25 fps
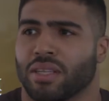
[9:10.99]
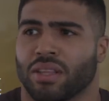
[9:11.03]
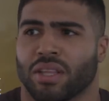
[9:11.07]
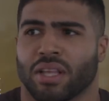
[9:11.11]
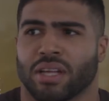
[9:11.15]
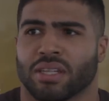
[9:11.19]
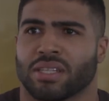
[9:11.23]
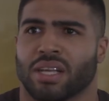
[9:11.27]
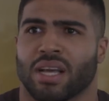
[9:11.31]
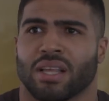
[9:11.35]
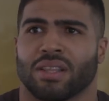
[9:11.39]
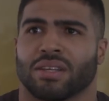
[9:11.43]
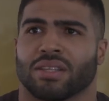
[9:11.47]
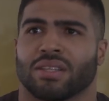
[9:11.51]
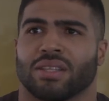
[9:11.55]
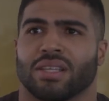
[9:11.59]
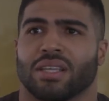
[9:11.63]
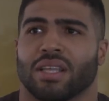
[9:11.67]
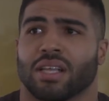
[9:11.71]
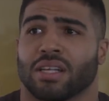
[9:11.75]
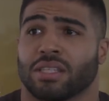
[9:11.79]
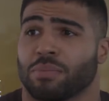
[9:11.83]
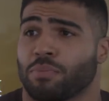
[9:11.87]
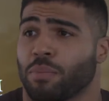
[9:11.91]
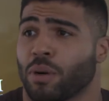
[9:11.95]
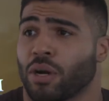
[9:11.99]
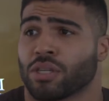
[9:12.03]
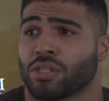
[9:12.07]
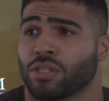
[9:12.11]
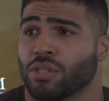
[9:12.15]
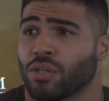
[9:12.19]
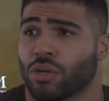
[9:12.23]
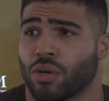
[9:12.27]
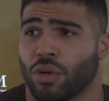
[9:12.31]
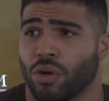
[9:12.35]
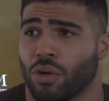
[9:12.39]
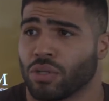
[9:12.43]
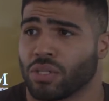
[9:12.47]
there's
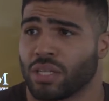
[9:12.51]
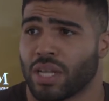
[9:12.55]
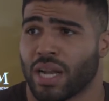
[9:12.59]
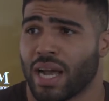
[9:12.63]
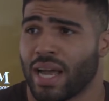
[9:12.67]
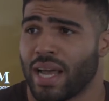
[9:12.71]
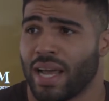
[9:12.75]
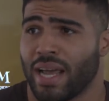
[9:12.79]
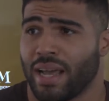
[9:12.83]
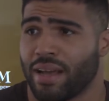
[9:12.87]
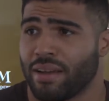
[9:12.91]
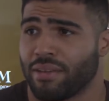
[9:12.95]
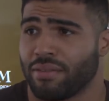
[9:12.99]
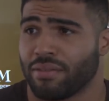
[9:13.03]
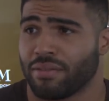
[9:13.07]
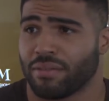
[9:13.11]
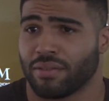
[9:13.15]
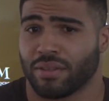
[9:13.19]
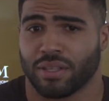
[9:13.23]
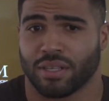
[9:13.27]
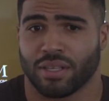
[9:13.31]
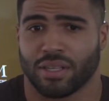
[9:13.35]
personal goals that I have.